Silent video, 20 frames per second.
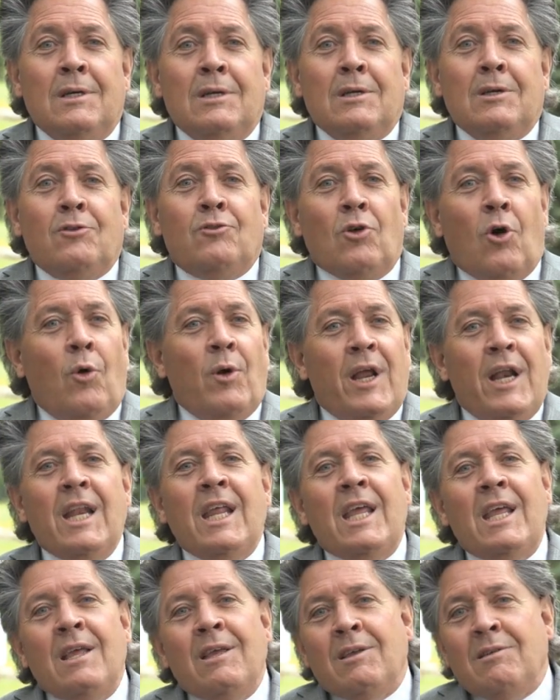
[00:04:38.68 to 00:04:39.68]
So,
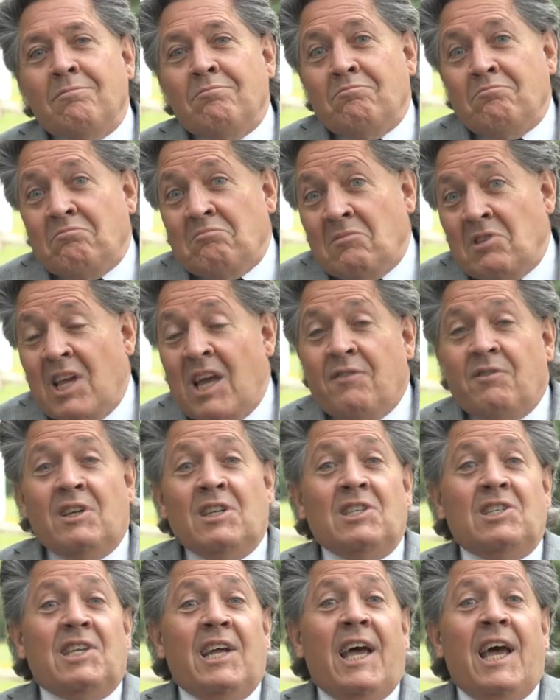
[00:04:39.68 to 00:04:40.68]
any
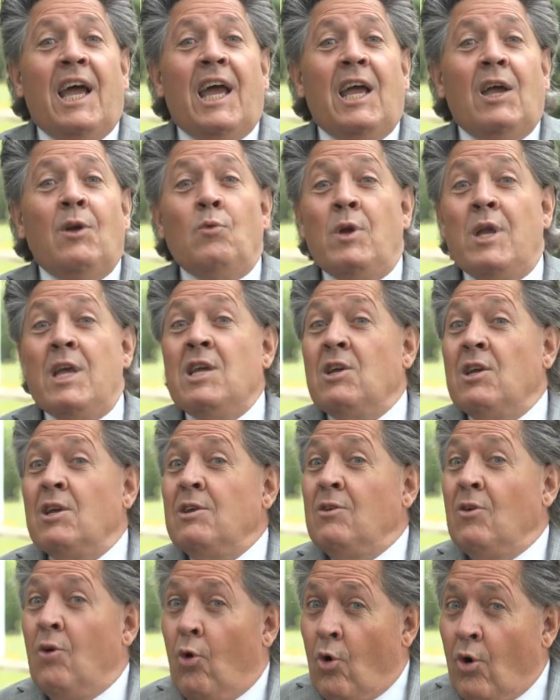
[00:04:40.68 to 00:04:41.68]
given day, we
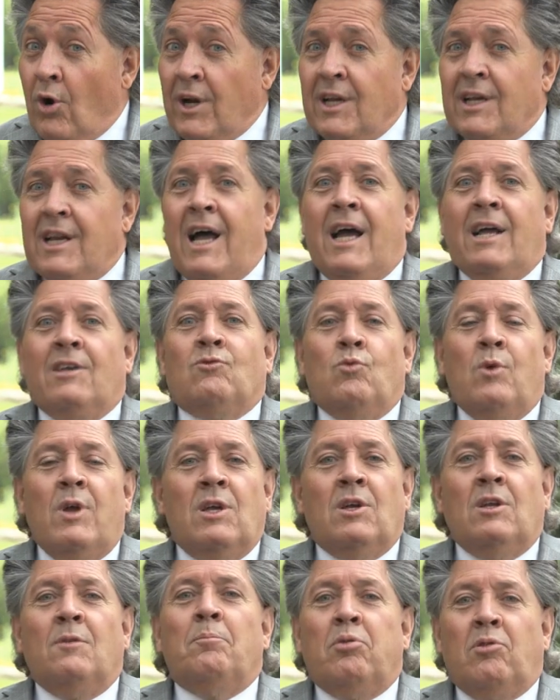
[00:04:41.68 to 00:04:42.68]
could organize, we
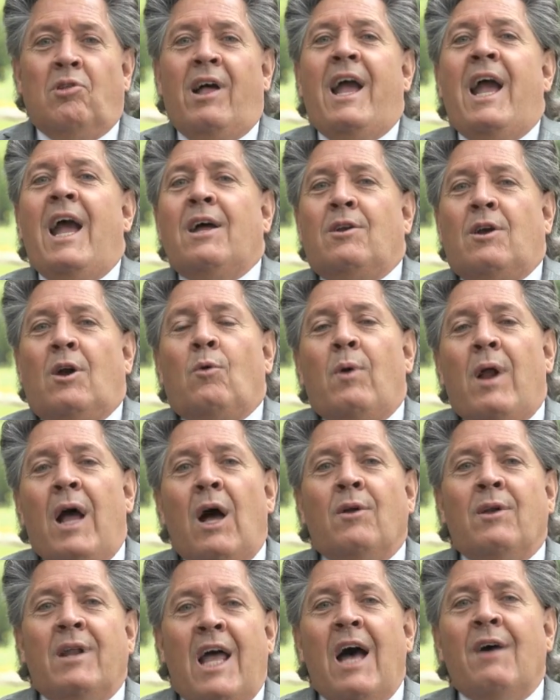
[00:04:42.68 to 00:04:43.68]
could plan
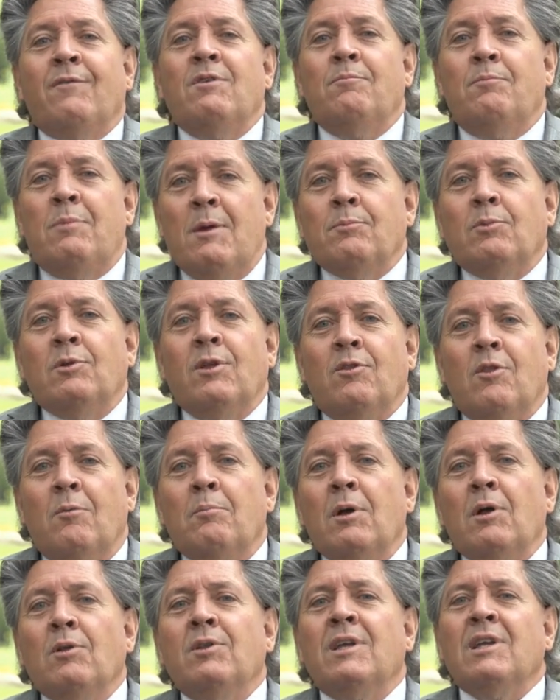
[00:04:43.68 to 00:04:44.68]
around having people in the
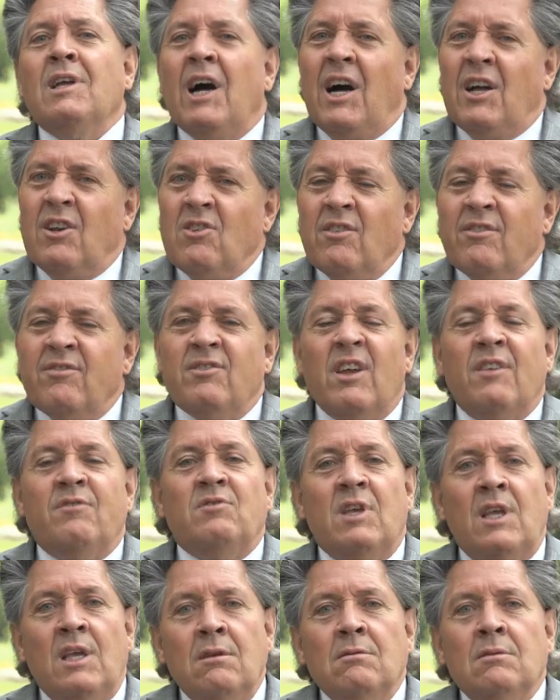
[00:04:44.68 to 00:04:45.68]
building under
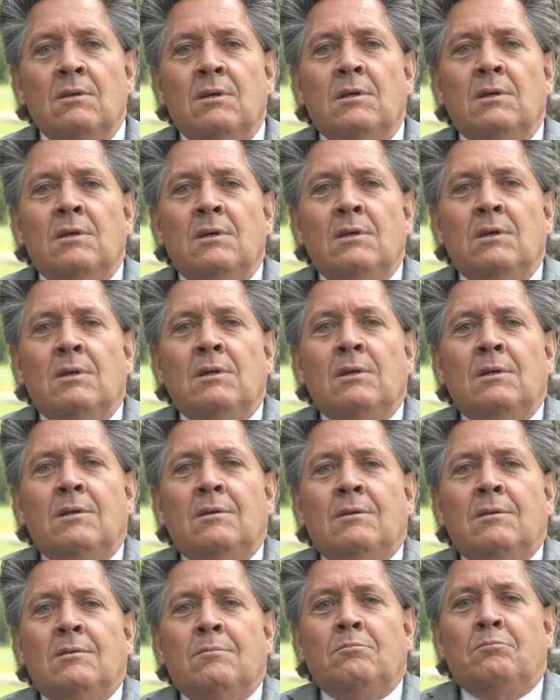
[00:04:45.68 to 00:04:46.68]
50,
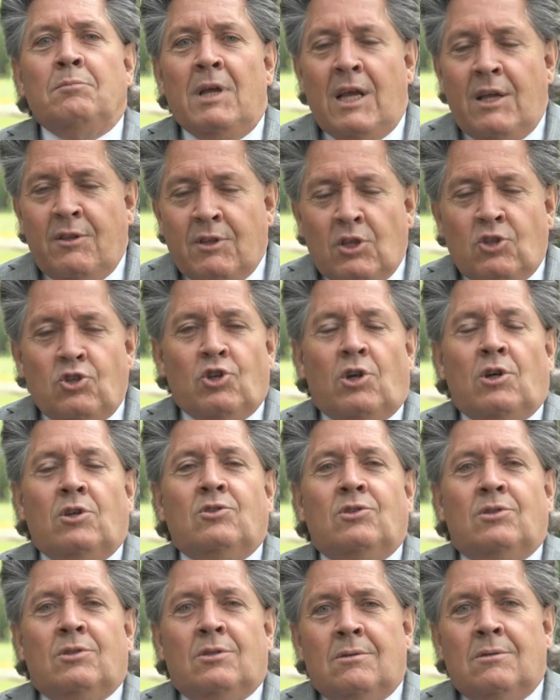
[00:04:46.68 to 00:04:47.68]
being the
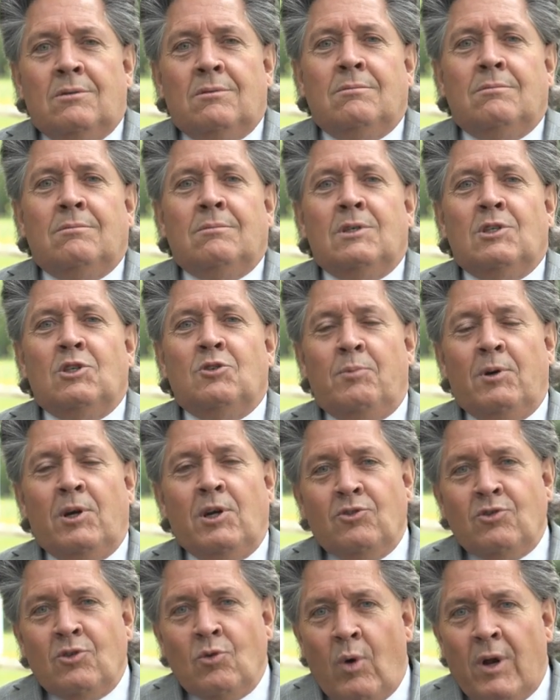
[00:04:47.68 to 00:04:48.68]
church,
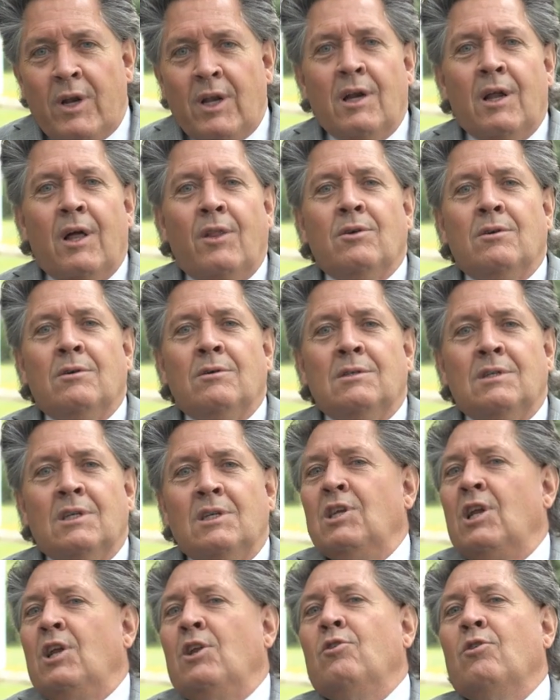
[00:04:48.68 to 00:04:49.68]
experiencing one another,
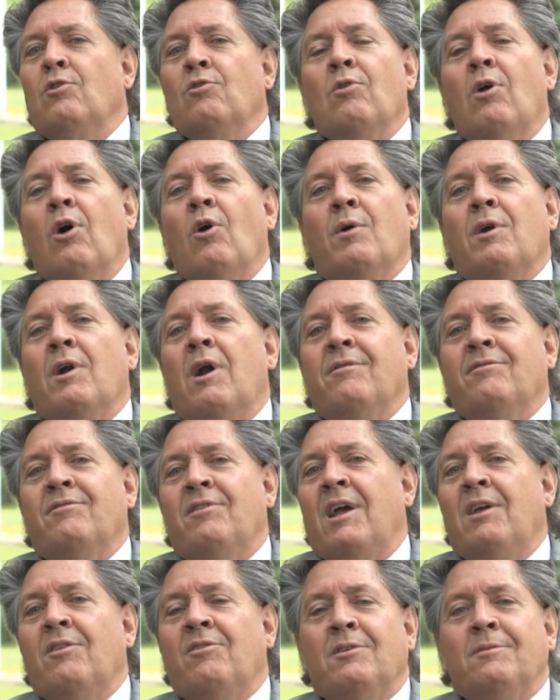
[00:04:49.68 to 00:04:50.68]
continue to grow in our
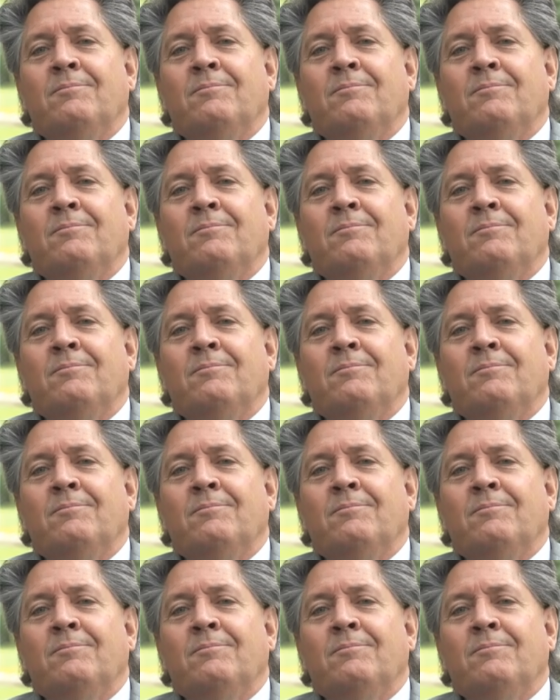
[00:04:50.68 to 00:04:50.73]
faith.